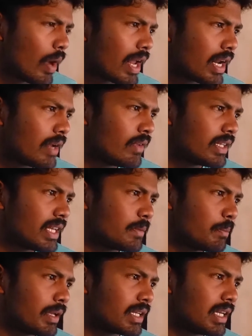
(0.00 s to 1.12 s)
wherever
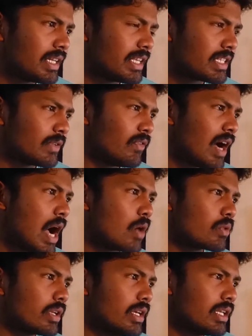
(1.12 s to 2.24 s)
that piglet is
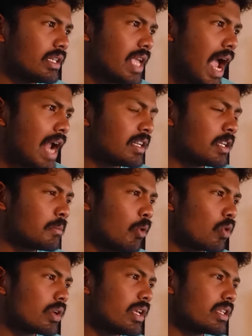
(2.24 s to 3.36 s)
found, the
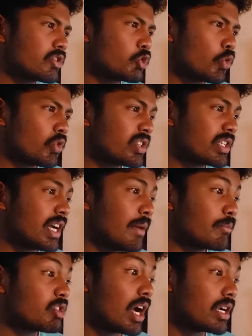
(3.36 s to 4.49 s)
adult boar is sure to
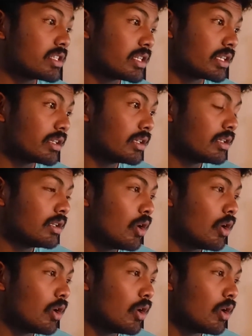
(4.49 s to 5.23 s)
come charging.